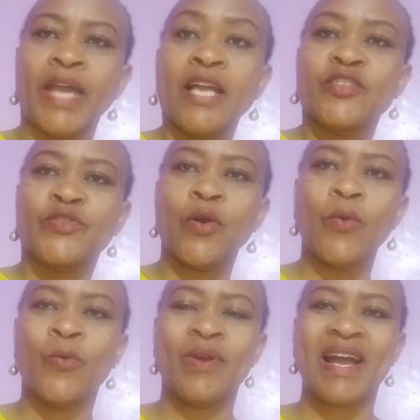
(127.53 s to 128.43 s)

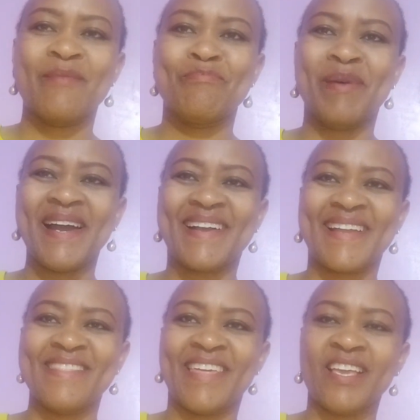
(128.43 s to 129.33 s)
So, I'm back,
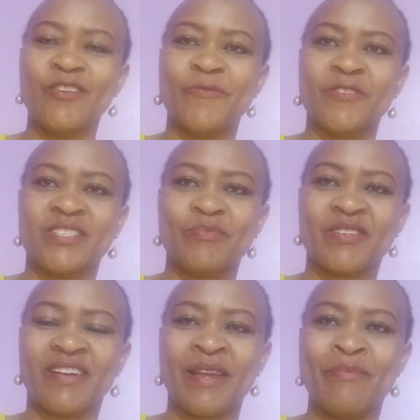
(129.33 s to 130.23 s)
and thank you for
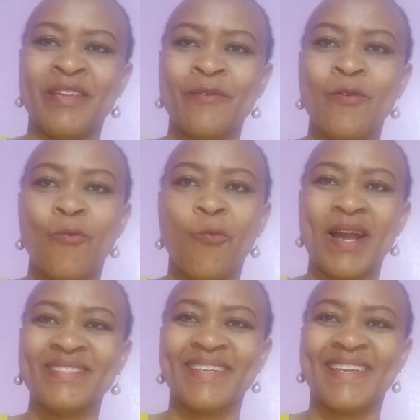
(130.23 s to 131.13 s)
subscribing.
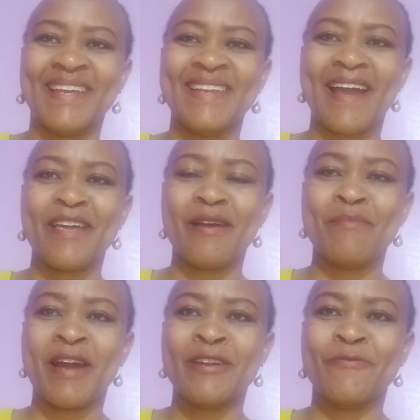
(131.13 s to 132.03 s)
Once again, I am
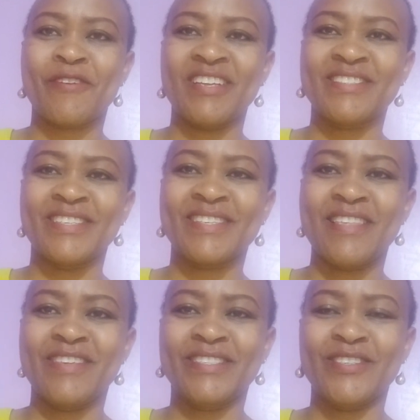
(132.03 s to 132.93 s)
Anna Francis,
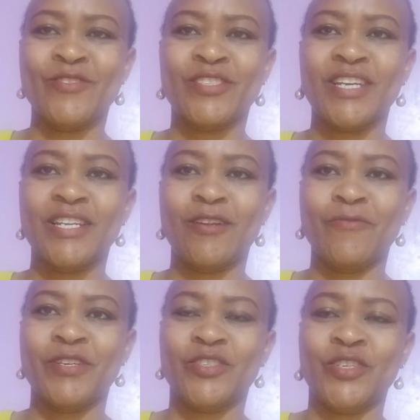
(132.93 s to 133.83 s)
and this is your channel of
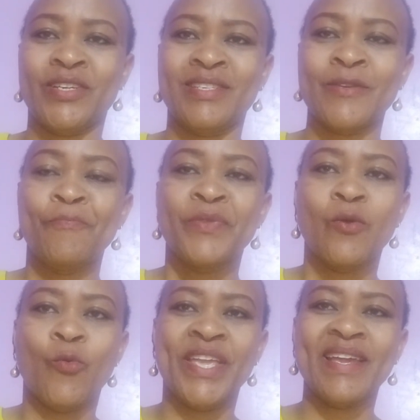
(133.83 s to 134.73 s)
your choice.
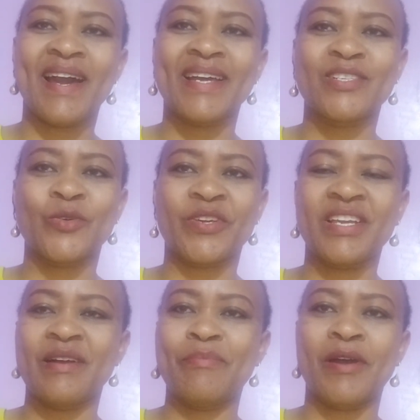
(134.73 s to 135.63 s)
We are
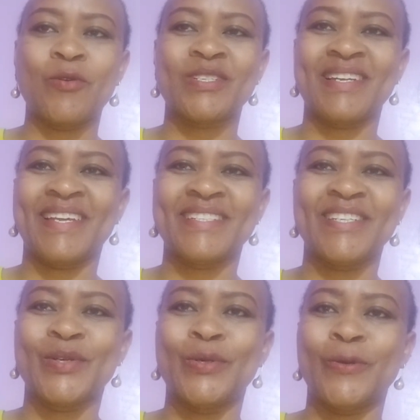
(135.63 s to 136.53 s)
talking about
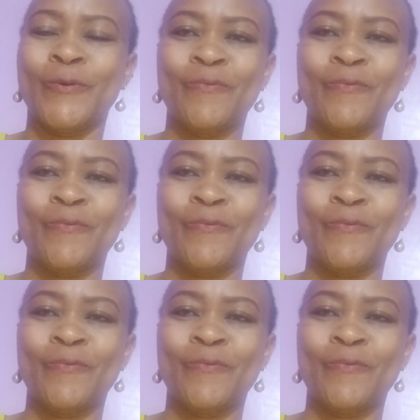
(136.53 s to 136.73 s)
letting go.